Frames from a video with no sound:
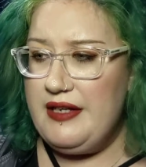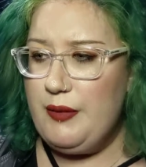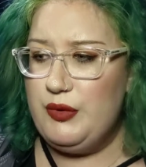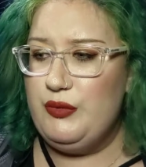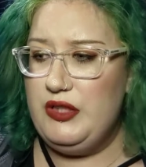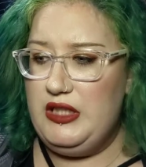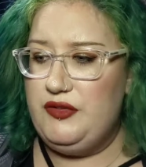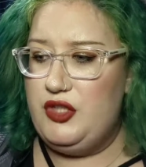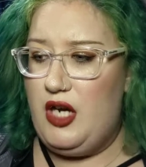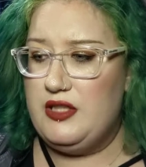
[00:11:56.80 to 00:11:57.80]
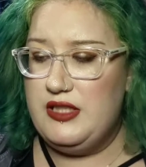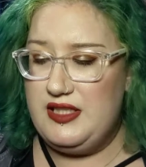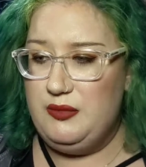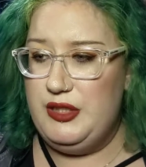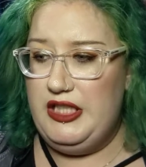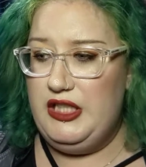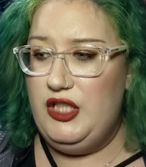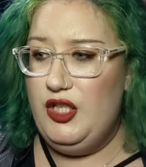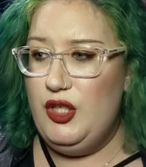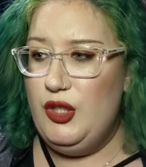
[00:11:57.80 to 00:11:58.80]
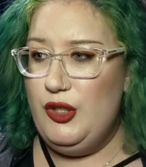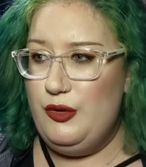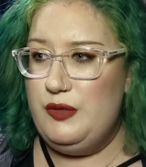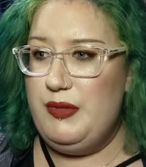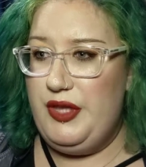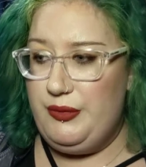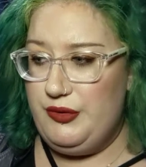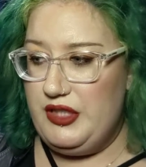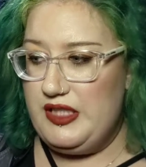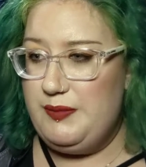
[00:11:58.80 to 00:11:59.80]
And I would really love to talk to somebody who's been through